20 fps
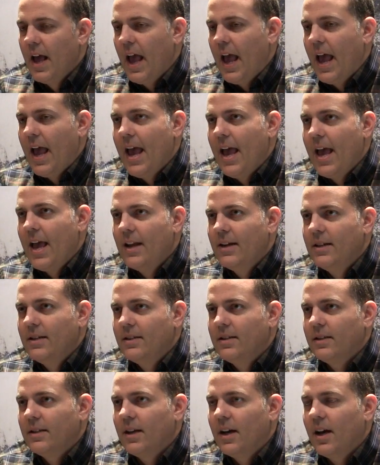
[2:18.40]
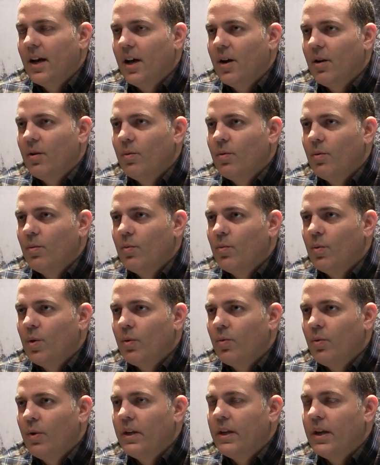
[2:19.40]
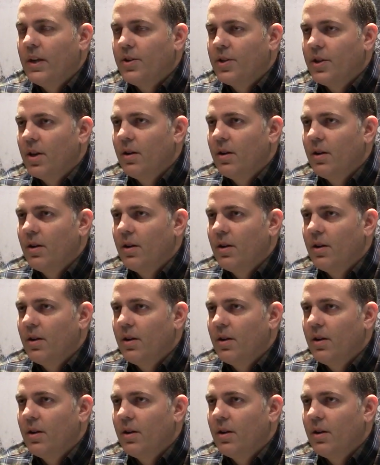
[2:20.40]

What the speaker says: and we're really